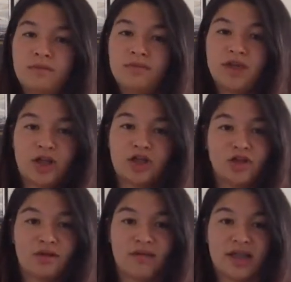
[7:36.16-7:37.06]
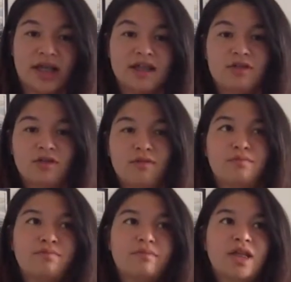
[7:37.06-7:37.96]
sections of the day. So,
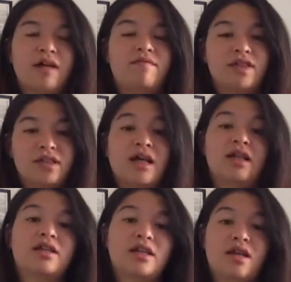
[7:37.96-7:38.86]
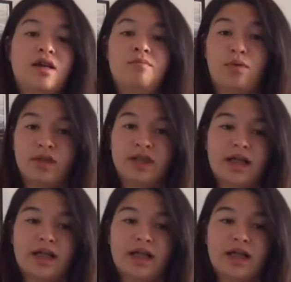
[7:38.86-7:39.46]
if it's anything important,